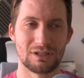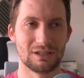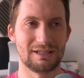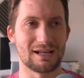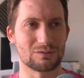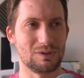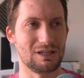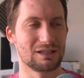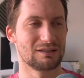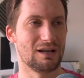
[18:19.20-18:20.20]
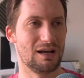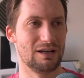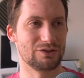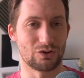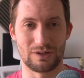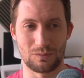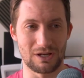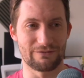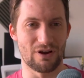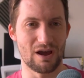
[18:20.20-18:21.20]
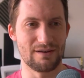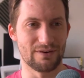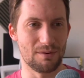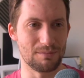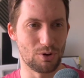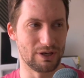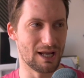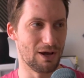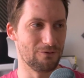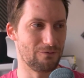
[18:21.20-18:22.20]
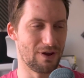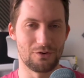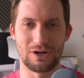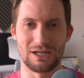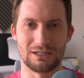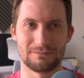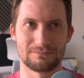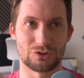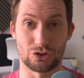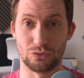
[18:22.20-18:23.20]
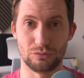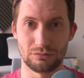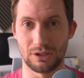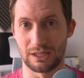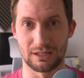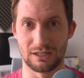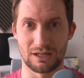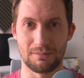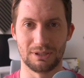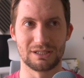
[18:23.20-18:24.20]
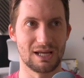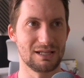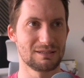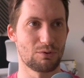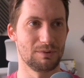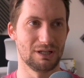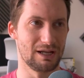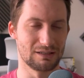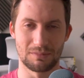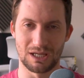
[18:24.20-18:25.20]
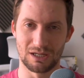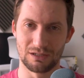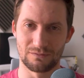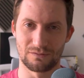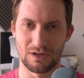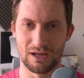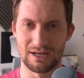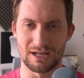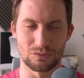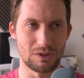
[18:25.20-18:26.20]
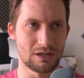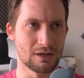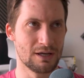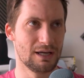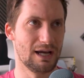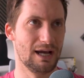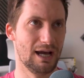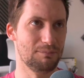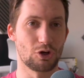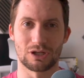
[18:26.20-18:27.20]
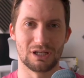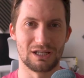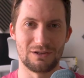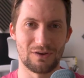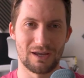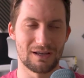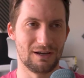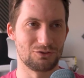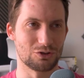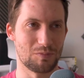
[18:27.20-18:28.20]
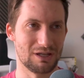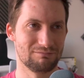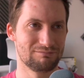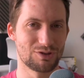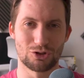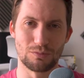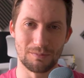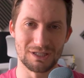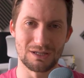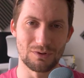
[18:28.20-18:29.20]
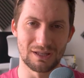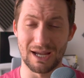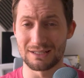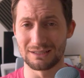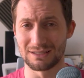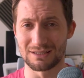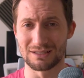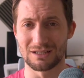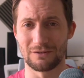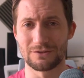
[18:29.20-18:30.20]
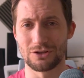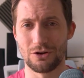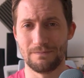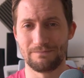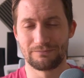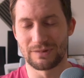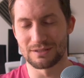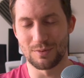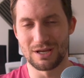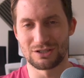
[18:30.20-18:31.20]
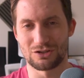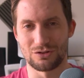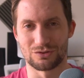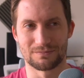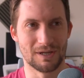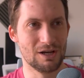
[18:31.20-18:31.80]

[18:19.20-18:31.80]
Next week, week 5, I'll be putting out very soon, like in a couple of days, probably like the beginning of next week. I'm not going to leave it. I've just been super busy with Catalyst and stuff, so that's my excuse.